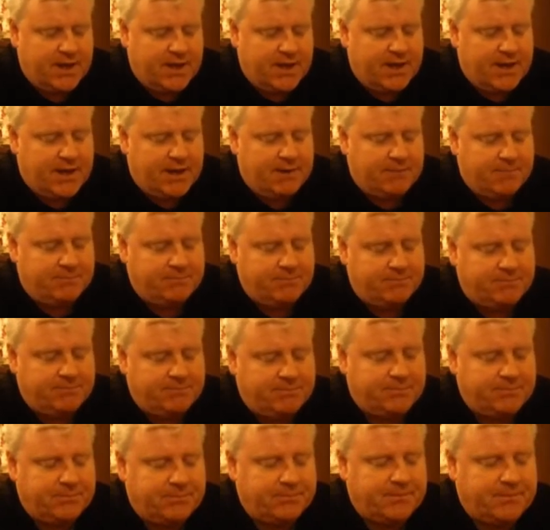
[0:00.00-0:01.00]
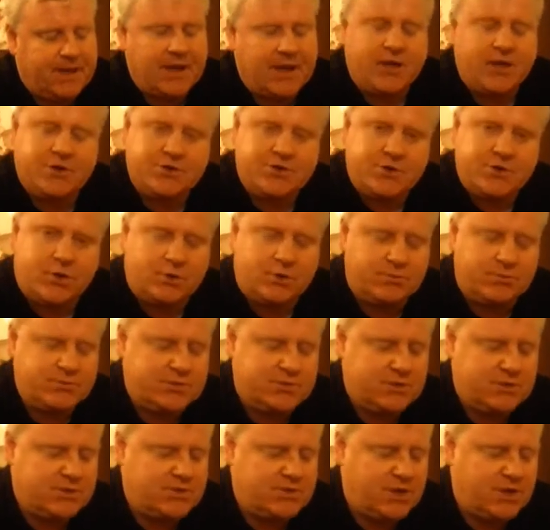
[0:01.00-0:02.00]
And control
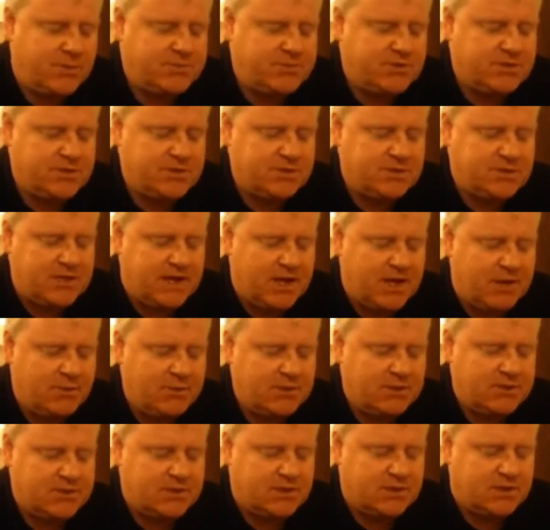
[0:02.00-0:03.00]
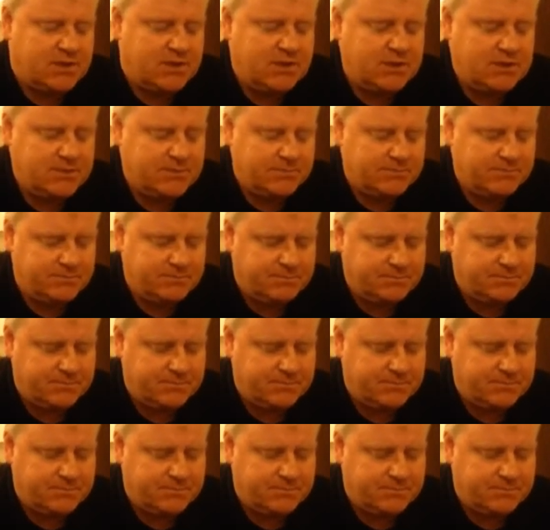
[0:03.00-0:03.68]
them to the top. So this is how we start.